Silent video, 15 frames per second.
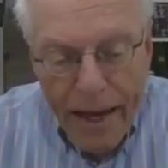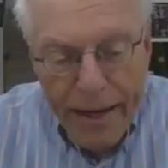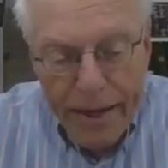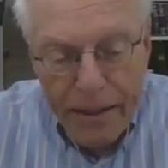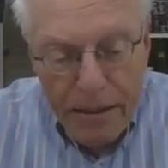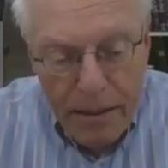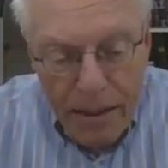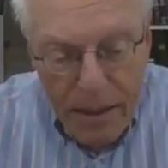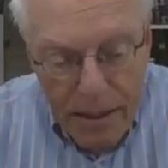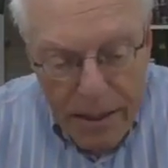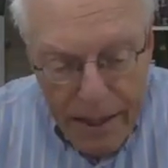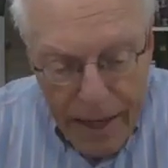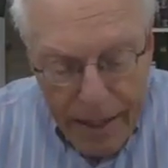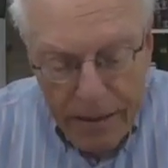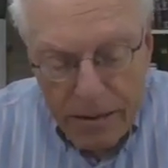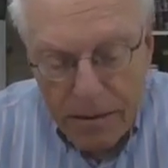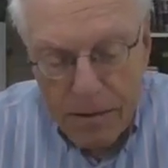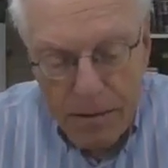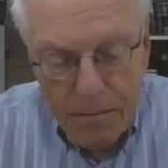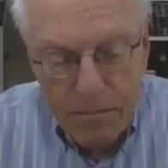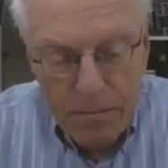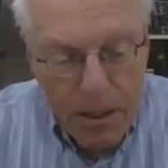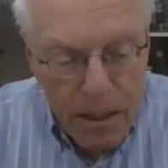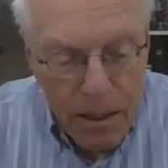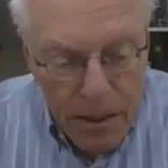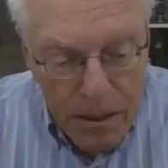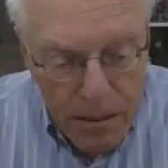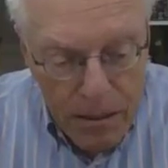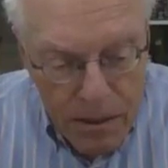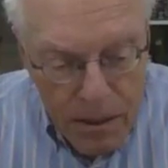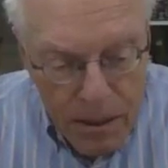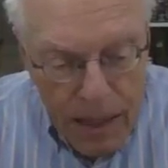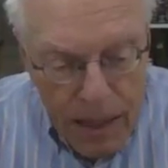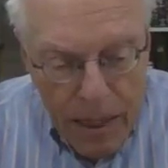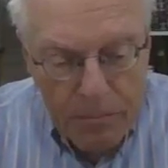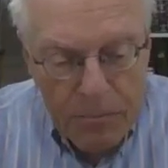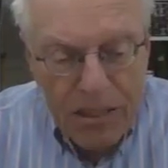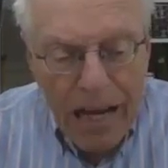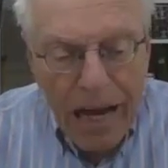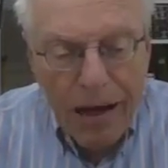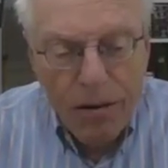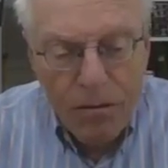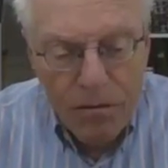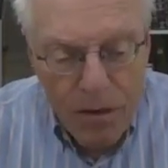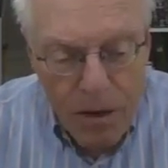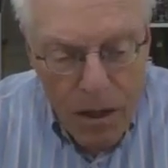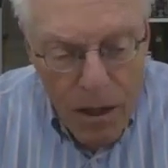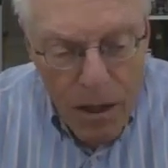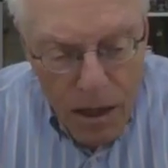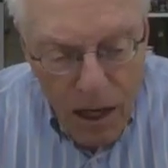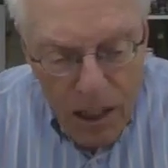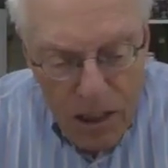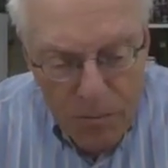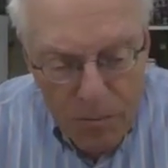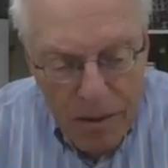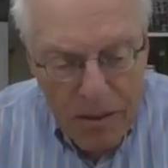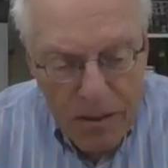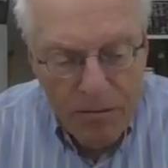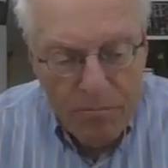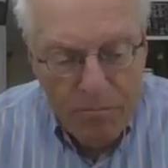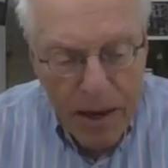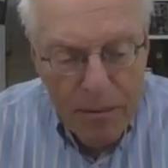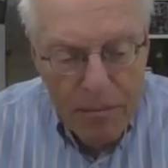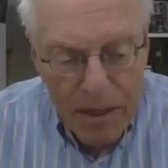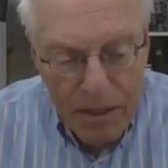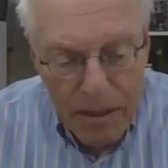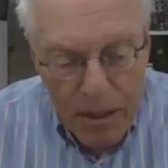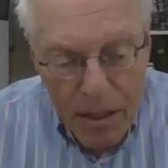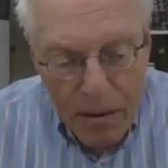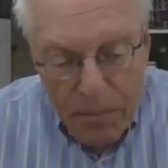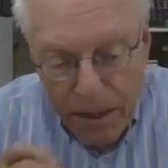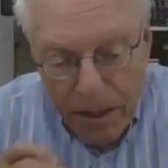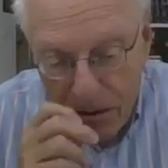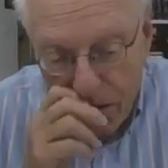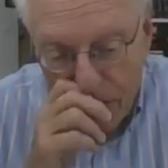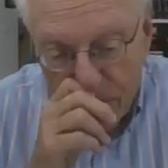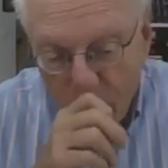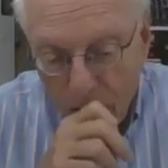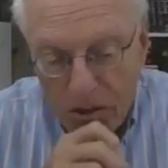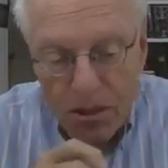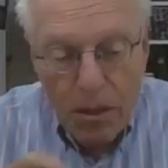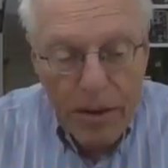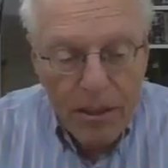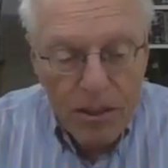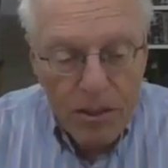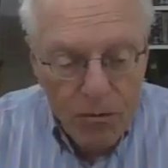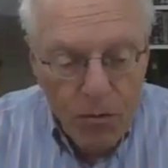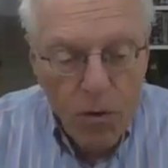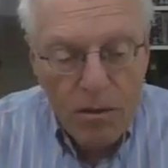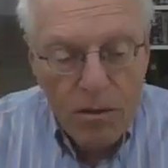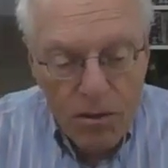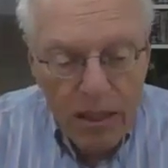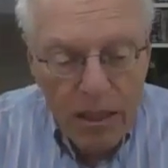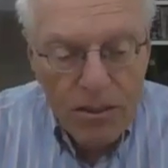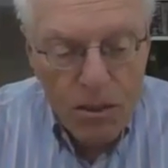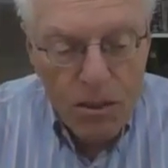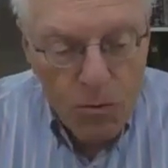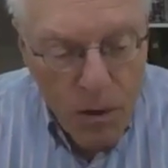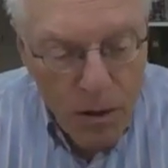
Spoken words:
aid cannot absolve the husband of payment. but it could force her to make a shvuah. She has to